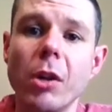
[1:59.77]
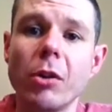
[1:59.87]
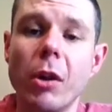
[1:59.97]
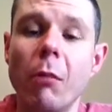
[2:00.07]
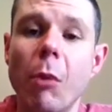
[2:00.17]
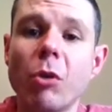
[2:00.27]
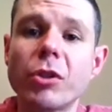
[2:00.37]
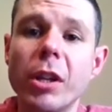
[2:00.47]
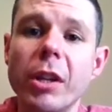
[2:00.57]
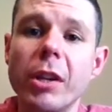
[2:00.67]
you know,
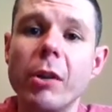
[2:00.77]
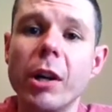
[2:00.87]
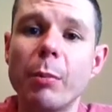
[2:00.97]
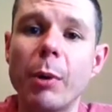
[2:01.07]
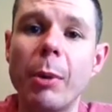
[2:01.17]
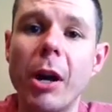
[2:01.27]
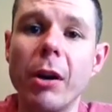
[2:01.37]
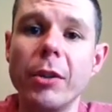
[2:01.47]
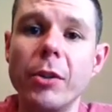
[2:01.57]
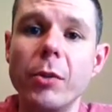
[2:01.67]
most of the year to prepare
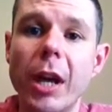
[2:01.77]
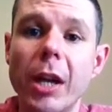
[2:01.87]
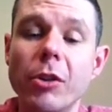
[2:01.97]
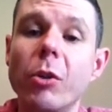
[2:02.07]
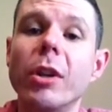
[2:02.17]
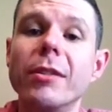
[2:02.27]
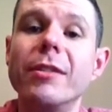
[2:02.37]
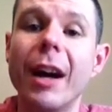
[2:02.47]
to do that, you could